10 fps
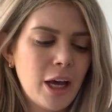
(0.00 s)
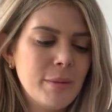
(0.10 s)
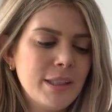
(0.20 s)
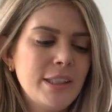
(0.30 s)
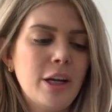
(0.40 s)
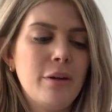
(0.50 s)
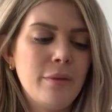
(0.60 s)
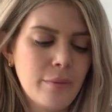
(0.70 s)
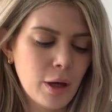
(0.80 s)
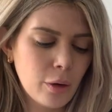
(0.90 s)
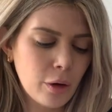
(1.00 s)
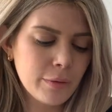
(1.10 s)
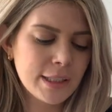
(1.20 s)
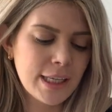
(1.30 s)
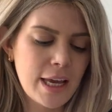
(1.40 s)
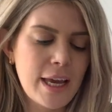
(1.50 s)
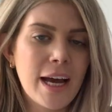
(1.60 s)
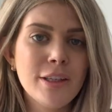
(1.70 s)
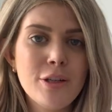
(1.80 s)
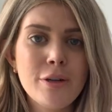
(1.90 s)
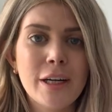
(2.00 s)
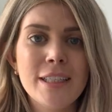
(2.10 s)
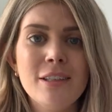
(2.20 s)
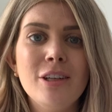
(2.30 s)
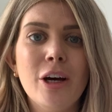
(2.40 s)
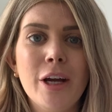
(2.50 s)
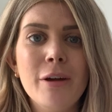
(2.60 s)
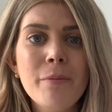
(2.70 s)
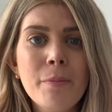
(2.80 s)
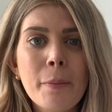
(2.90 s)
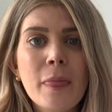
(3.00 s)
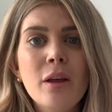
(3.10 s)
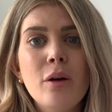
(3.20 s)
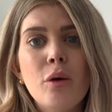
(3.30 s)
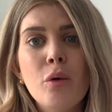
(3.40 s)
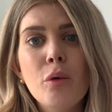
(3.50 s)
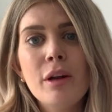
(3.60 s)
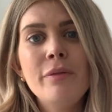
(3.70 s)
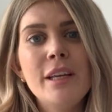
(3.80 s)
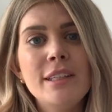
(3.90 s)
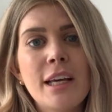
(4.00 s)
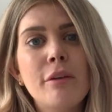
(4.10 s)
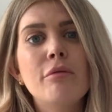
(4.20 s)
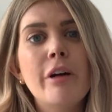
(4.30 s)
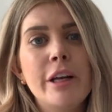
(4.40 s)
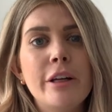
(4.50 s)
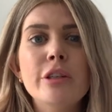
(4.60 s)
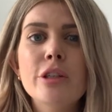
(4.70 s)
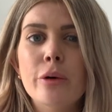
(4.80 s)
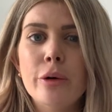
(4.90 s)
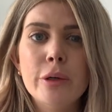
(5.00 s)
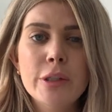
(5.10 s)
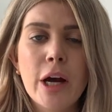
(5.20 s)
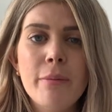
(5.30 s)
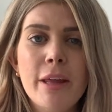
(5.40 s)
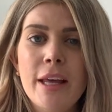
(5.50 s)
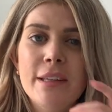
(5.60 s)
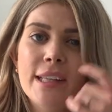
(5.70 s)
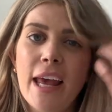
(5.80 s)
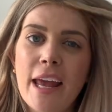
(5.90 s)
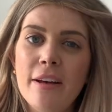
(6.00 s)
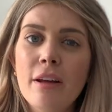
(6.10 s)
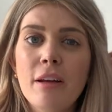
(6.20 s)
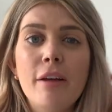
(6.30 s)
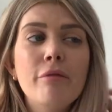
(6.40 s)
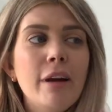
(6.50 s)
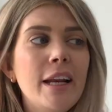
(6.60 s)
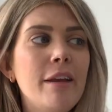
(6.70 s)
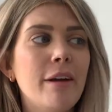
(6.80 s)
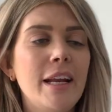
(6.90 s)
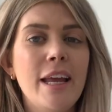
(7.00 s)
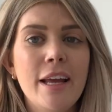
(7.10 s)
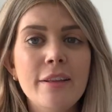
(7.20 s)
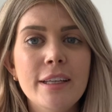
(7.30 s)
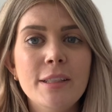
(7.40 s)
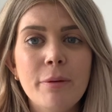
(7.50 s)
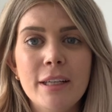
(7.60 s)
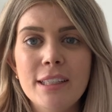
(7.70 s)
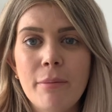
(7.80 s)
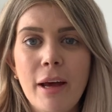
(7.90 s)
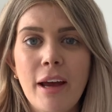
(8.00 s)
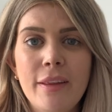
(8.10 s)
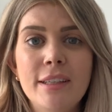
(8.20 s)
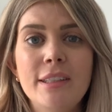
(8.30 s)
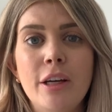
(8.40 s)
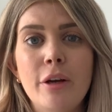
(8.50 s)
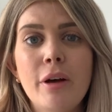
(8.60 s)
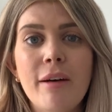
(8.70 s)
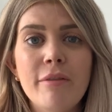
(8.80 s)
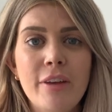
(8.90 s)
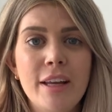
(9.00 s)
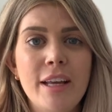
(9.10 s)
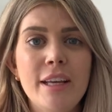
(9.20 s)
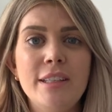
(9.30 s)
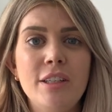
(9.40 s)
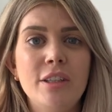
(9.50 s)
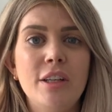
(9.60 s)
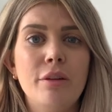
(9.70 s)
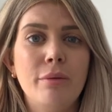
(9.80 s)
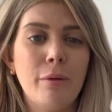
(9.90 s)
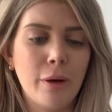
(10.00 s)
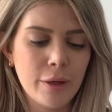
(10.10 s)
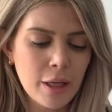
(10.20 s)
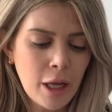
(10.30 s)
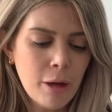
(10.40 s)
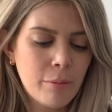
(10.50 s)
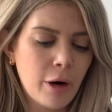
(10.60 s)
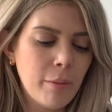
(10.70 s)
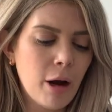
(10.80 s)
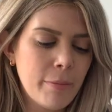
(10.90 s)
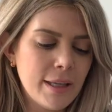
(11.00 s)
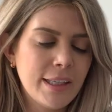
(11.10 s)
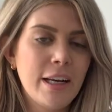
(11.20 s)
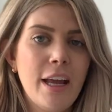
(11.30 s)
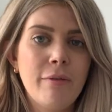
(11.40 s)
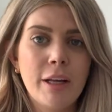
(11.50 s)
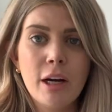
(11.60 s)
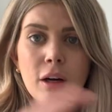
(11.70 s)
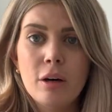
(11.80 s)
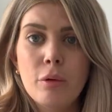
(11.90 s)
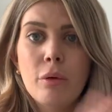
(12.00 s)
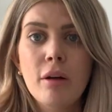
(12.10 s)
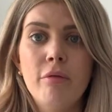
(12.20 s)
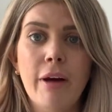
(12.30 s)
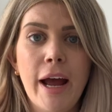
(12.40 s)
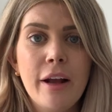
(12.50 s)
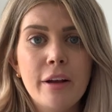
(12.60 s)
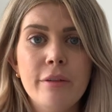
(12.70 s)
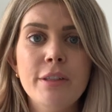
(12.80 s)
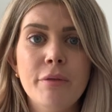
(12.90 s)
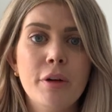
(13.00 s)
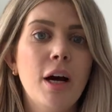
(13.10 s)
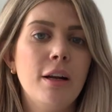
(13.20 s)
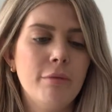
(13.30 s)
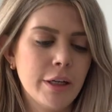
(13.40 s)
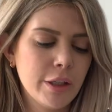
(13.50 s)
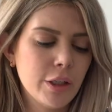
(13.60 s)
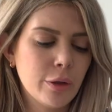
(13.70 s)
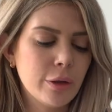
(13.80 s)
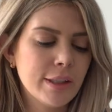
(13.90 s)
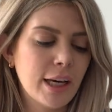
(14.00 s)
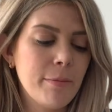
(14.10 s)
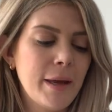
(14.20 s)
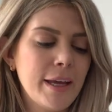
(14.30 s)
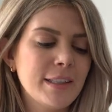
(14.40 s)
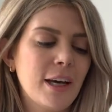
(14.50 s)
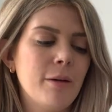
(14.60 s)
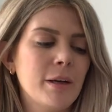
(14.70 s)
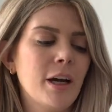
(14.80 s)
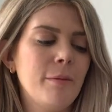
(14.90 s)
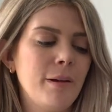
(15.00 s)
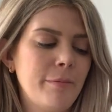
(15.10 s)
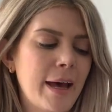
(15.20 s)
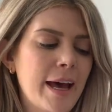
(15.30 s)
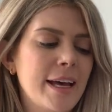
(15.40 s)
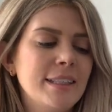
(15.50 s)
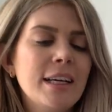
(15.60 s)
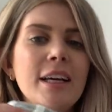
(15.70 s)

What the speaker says: So obviously, as you guys know, all of these like running short type things are in, like really, really in this spring summer, and they're so comfy and easy just to throw on. Primark basically have like a whole rack of different color running shorts. So I picked up a couple of pairs.